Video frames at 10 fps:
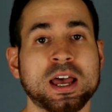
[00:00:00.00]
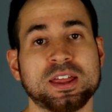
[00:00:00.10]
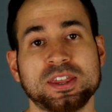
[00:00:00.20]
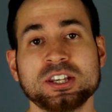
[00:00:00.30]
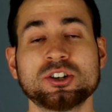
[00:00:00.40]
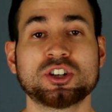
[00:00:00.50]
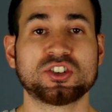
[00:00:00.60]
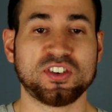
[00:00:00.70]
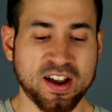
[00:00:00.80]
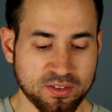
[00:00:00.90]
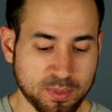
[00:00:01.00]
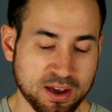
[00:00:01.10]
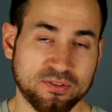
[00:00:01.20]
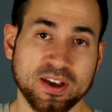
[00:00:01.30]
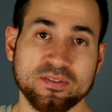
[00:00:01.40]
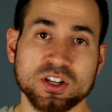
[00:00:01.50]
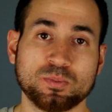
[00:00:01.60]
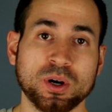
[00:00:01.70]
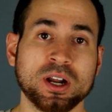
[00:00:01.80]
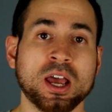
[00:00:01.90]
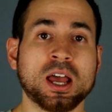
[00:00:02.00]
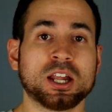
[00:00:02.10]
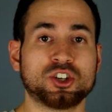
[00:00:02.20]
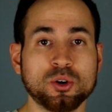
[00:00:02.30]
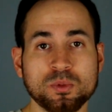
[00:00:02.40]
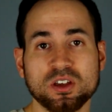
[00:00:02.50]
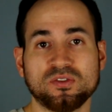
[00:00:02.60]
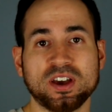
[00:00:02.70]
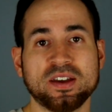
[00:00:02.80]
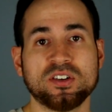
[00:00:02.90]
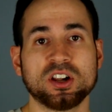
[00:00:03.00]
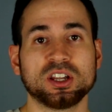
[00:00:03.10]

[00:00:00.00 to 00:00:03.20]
These are just 5 of my favorites, but do me a favor,